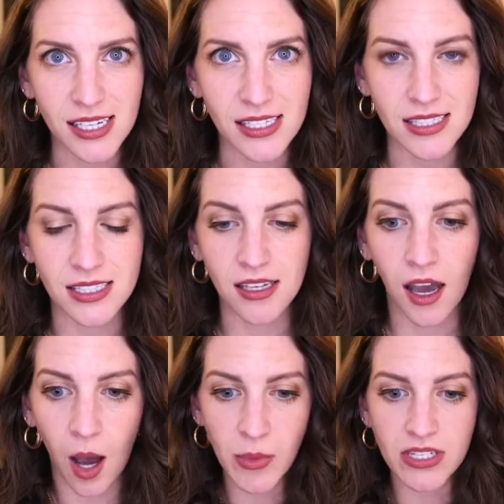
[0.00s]
is
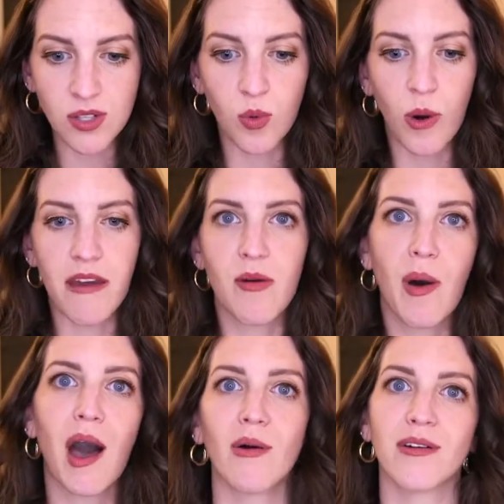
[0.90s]
coming to where the
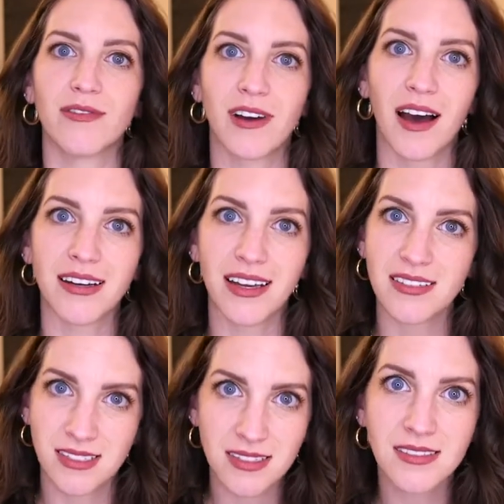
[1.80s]
power of God
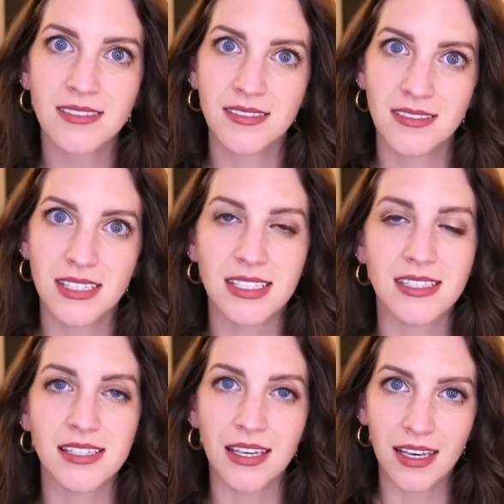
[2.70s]
is. This
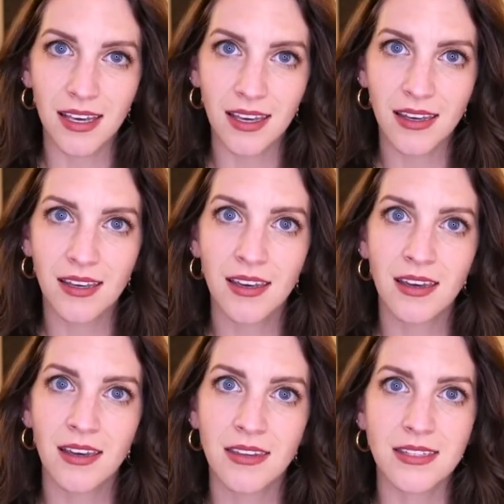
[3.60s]
is the key.
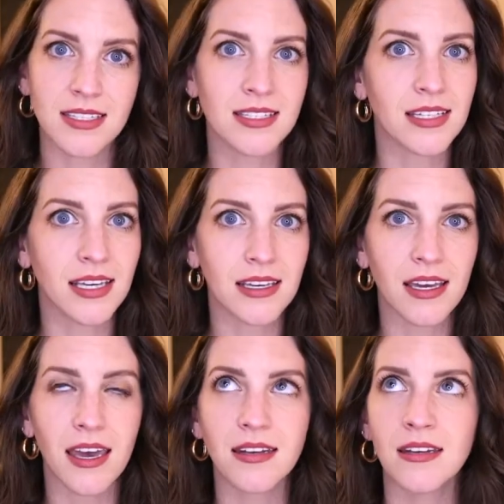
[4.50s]
This is the
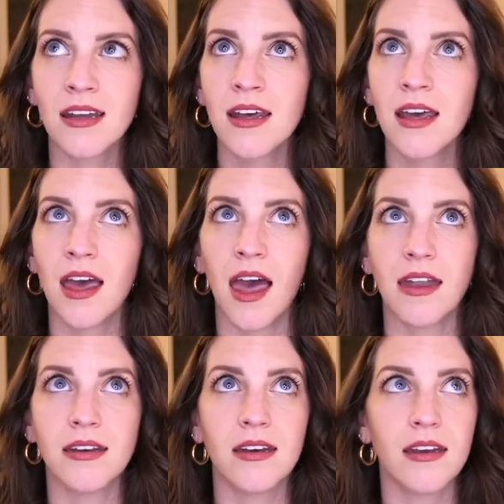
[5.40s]
key. And
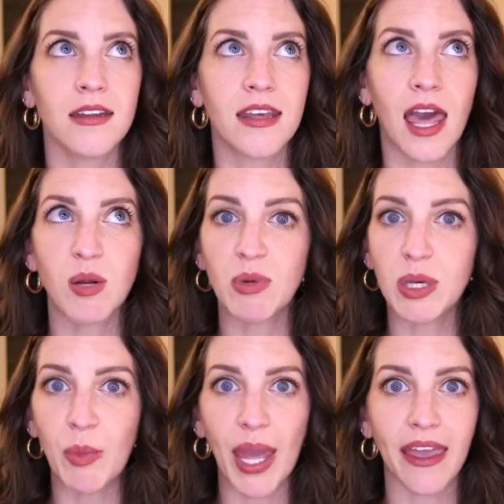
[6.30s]
and the
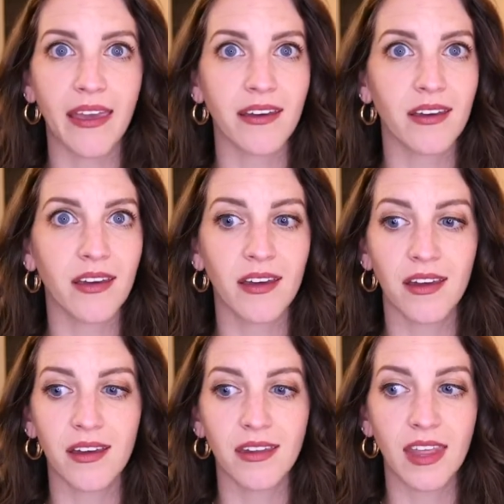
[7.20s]
enemy may
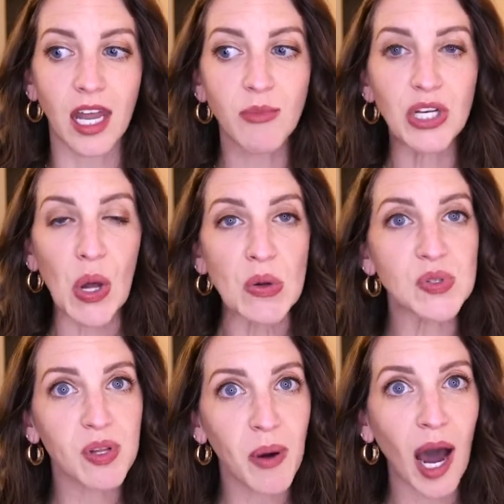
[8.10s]
the enemy knows
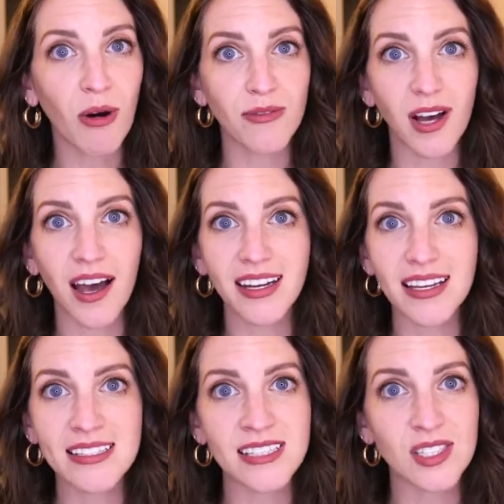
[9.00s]
where the power of God
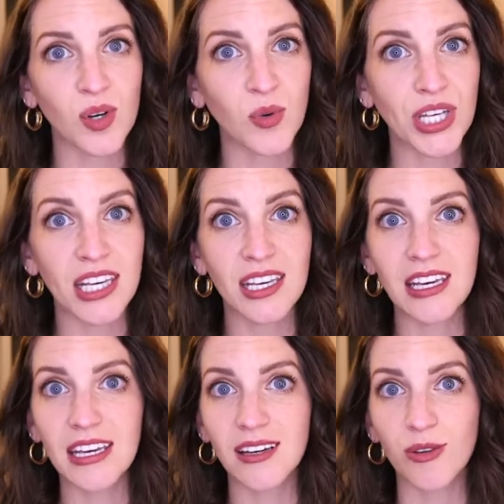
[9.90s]
is, so
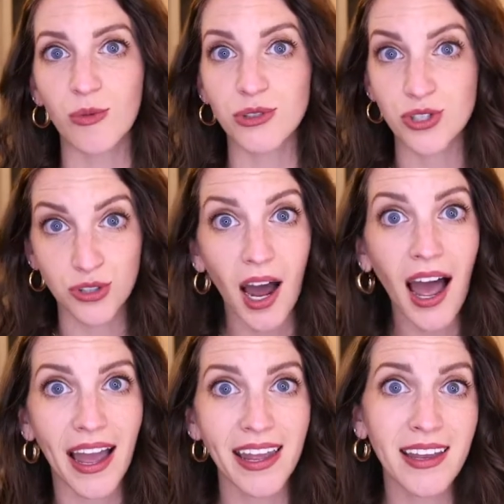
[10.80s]
he will
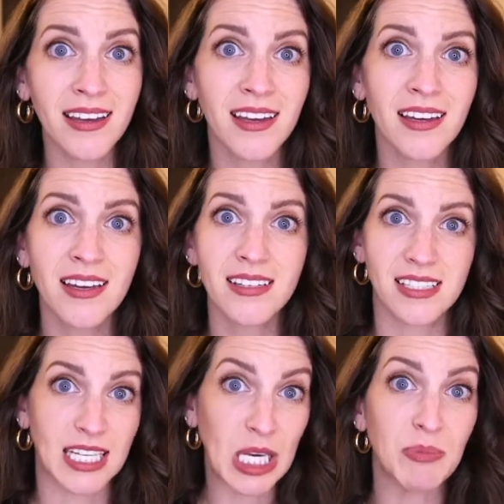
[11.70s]
try
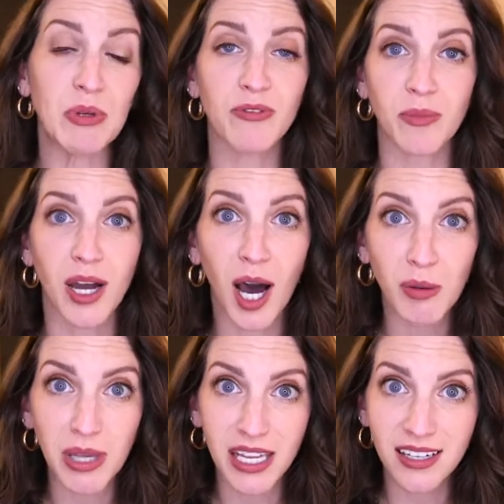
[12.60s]
to keep you from
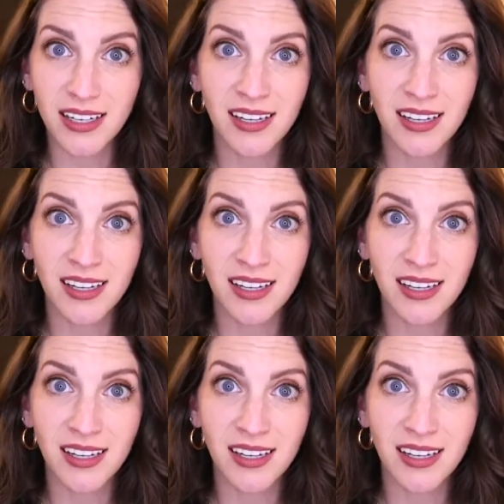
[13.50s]
coming